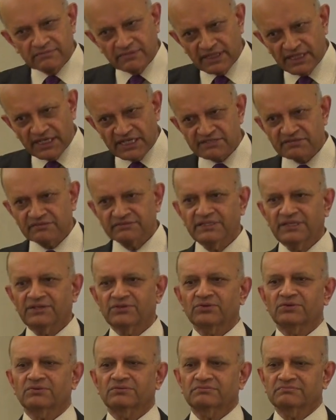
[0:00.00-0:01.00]
initially
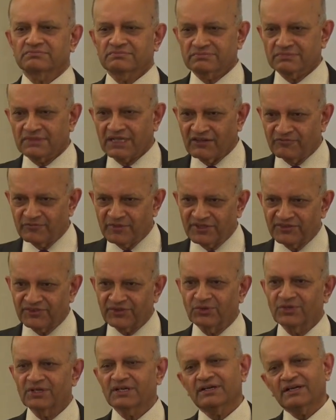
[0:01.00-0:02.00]
to government as
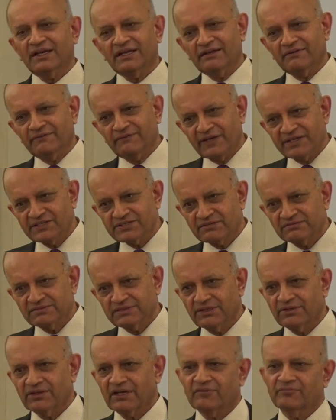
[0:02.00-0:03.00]
owner and
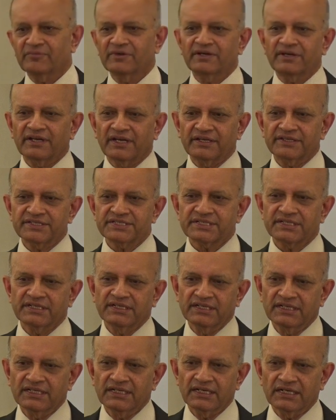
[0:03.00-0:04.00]
eventually to government as
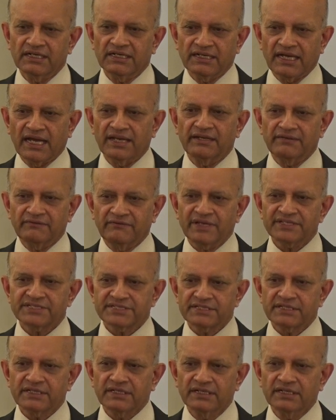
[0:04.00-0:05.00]
an
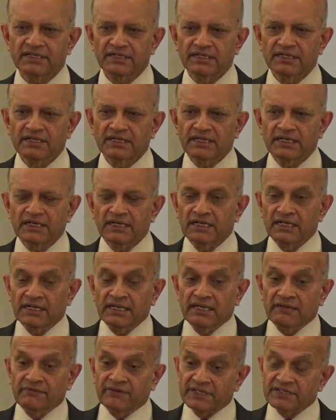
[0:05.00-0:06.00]
investor.
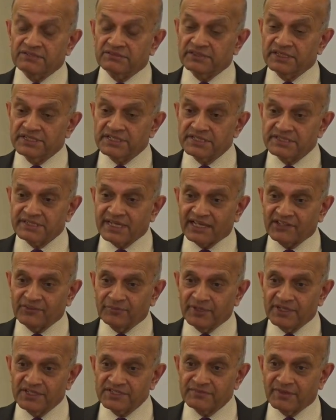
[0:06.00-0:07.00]
Eventually this is
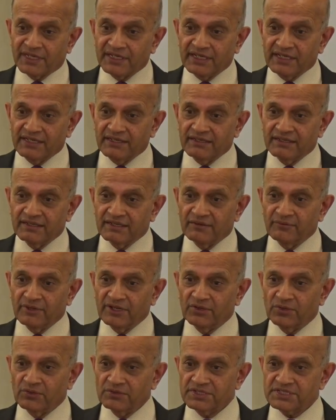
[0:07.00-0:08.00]
taxpayers' money and we
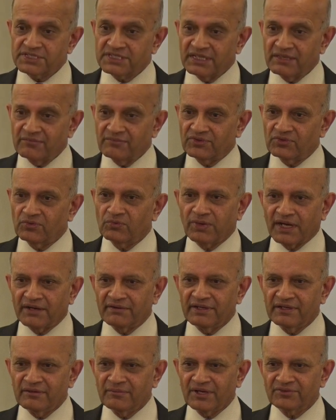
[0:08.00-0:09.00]
don't seem to
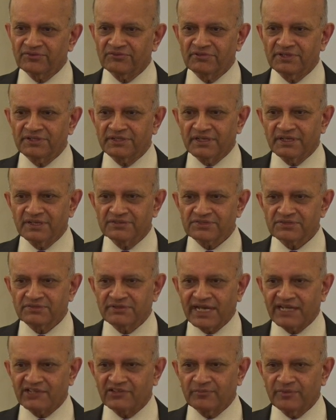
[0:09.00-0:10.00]
worry about the returns to
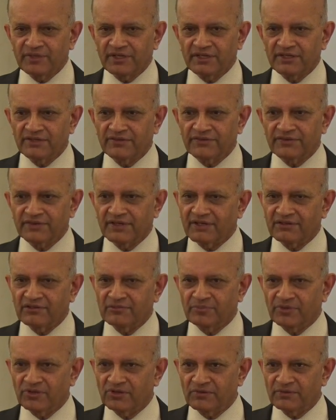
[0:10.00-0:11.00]
taxpayers. In our
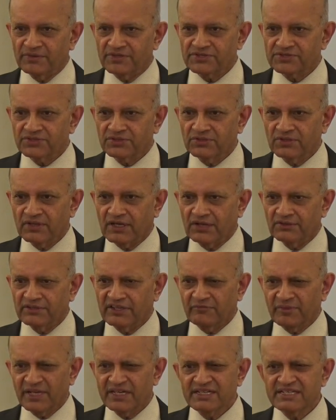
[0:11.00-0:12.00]
report we show how there
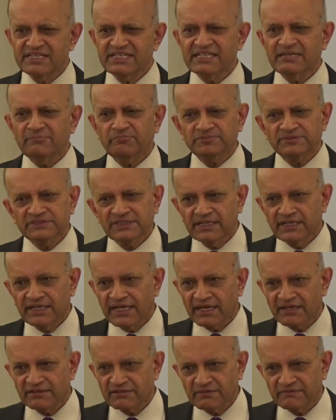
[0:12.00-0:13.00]
have been deeply
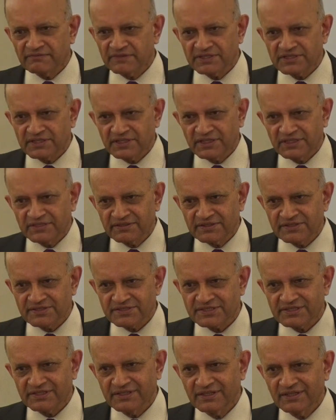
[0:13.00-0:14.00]
negative
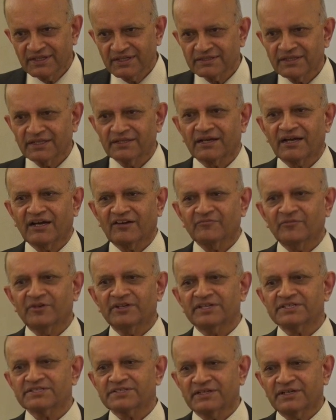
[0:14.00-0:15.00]
returns that the government
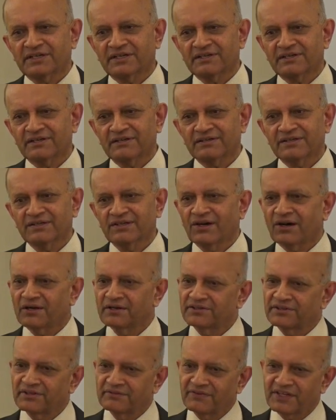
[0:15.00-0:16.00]
has earned on
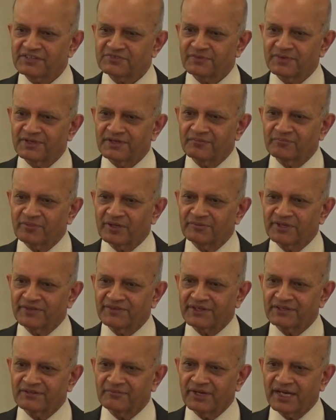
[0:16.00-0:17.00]
its investment in public
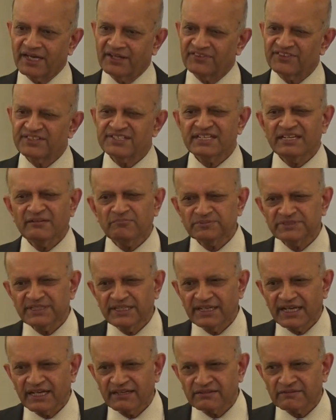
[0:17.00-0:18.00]
sector banks, deeply
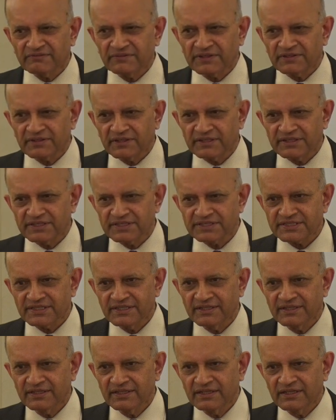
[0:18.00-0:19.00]
negative returns.
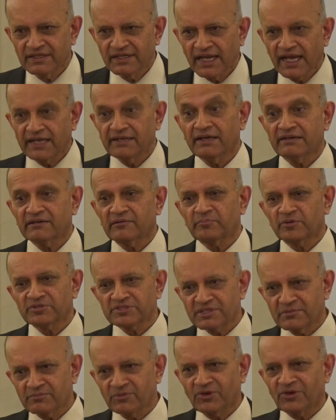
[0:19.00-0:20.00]
And yet it
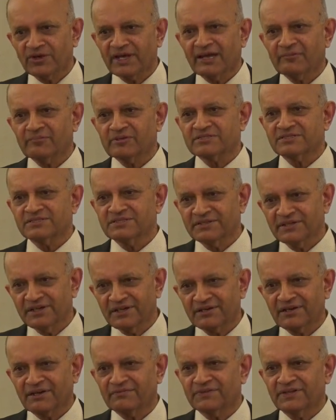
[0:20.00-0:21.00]
puts in more capital year
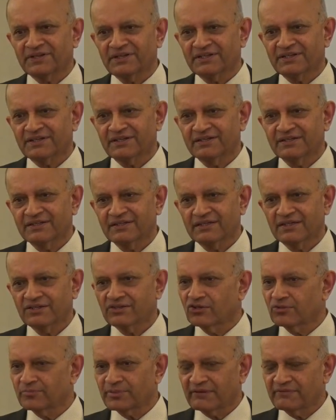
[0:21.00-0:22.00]
after year.
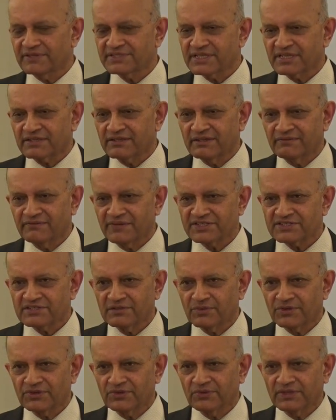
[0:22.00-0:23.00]
No private sector investor
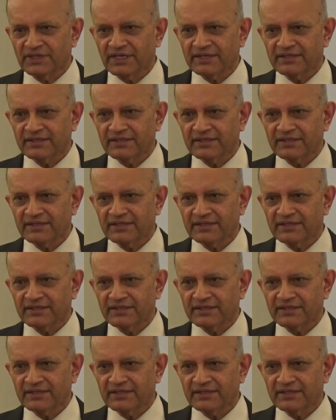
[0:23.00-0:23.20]
would do